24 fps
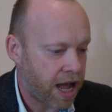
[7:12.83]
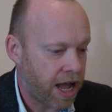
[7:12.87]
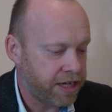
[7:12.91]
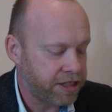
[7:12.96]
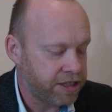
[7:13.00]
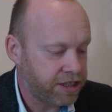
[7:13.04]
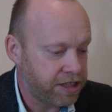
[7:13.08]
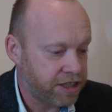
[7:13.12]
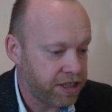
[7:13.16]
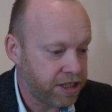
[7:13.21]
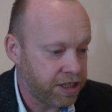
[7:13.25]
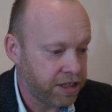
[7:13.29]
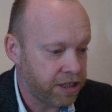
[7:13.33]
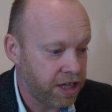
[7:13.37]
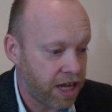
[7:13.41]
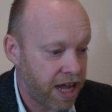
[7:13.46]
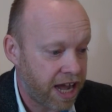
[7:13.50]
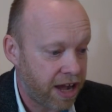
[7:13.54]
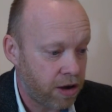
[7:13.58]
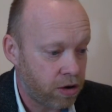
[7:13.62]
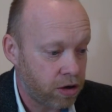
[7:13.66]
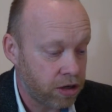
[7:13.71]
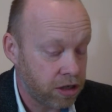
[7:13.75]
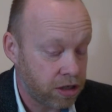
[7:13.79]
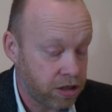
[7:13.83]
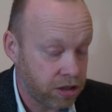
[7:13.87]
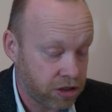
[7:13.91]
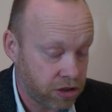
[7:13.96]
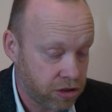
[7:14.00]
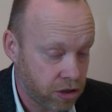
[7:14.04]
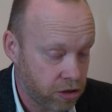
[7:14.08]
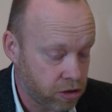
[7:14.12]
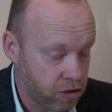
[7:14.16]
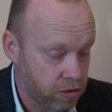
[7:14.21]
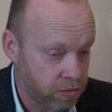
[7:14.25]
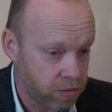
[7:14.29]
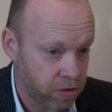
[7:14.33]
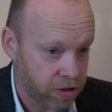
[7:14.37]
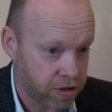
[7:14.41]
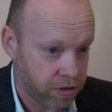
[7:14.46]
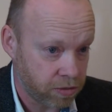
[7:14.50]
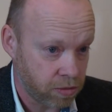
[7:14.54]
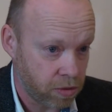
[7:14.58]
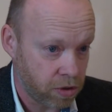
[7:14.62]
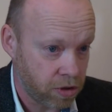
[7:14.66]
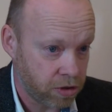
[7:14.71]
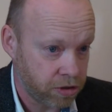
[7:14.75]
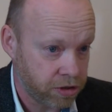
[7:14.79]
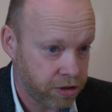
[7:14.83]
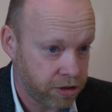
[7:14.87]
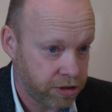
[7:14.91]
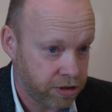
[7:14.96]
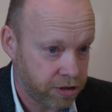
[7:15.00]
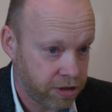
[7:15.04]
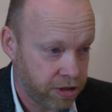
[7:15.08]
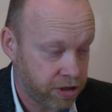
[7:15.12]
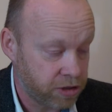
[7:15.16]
and seeing how uncontrollable it was.